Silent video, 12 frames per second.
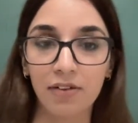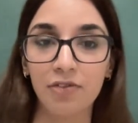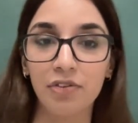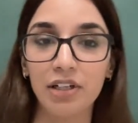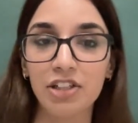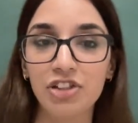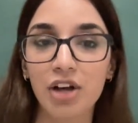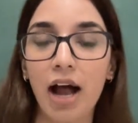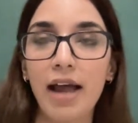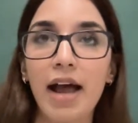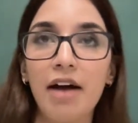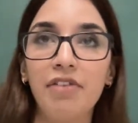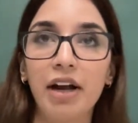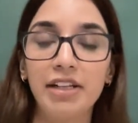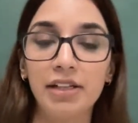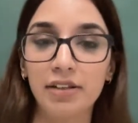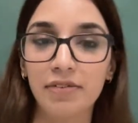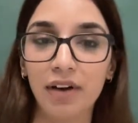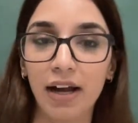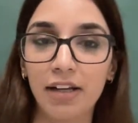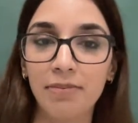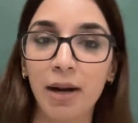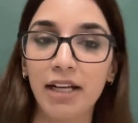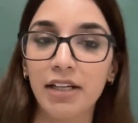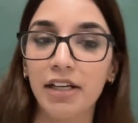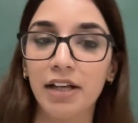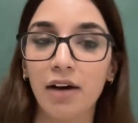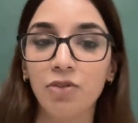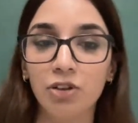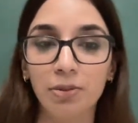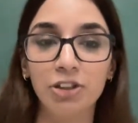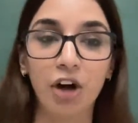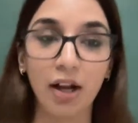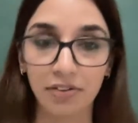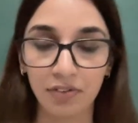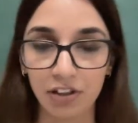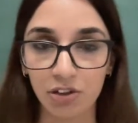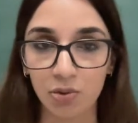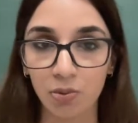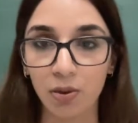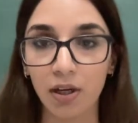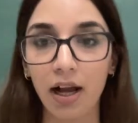which I have identified my data would be transferred to.